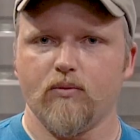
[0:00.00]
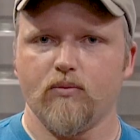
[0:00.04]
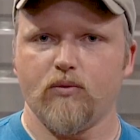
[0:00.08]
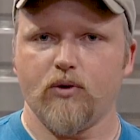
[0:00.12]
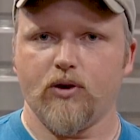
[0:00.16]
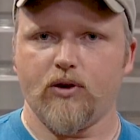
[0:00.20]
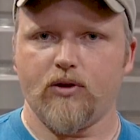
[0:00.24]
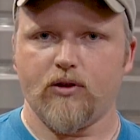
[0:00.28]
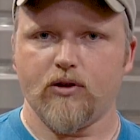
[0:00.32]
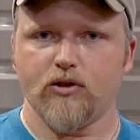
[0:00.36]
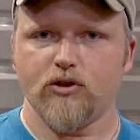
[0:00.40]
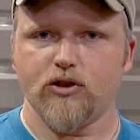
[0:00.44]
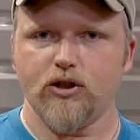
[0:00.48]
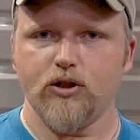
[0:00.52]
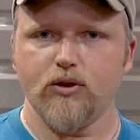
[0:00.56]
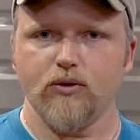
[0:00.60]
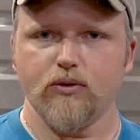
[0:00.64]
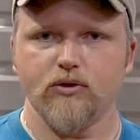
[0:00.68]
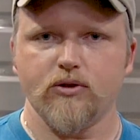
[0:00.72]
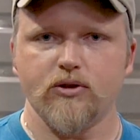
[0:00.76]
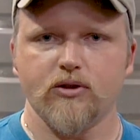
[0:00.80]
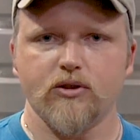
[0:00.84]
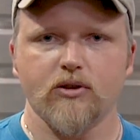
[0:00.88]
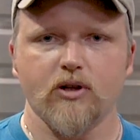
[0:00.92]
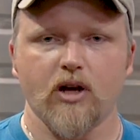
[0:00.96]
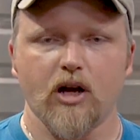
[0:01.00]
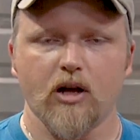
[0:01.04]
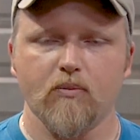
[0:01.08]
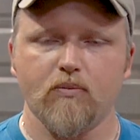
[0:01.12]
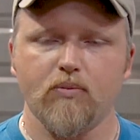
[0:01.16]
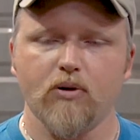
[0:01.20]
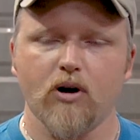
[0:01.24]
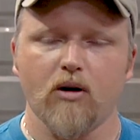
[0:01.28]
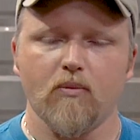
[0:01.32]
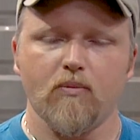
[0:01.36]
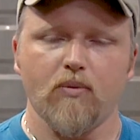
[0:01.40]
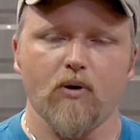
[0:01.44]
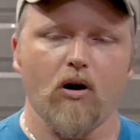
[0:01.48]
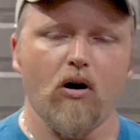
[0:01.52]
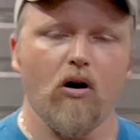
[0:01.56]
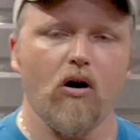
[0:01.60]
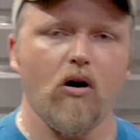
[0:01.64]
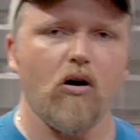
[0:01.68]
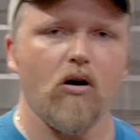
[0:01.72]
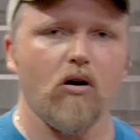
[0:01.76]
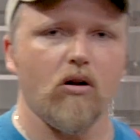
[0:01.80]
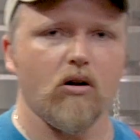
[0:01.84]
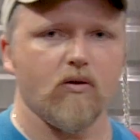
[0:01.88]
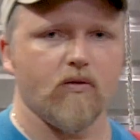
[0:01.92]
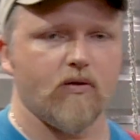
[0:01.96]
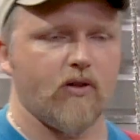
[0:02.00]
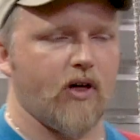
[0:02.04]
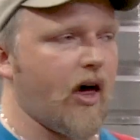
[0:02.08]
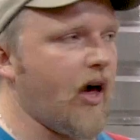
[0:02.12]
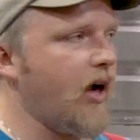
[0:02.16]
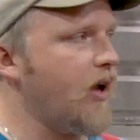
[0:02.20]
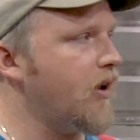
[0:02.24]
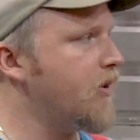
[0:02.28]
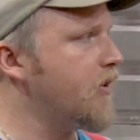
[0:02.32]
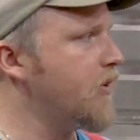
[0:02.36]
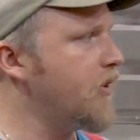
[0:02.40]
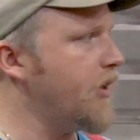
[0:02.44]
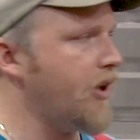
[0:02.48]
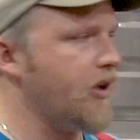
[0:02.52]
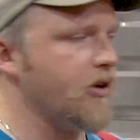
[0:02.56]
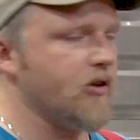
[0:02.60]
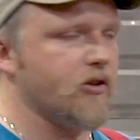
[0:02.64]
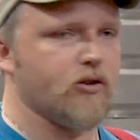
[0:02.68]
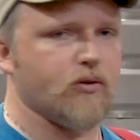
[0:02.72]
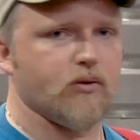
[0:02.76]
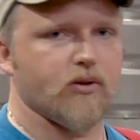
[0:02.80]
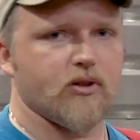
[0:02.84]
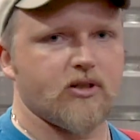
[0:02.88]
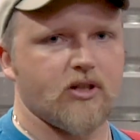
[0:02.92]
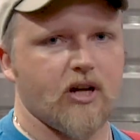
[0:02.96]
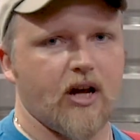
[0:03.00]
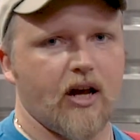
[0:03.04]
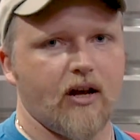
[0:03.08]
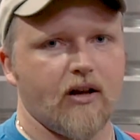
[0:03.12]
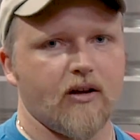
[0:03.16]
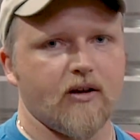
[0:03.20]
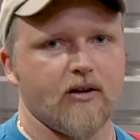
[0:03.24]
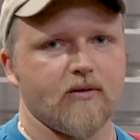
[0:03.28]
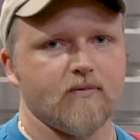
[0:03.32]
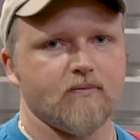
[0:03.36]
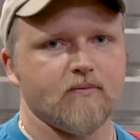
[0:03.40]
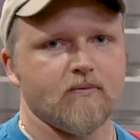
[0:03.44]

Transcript: with the juice, and pump all of that into a tank.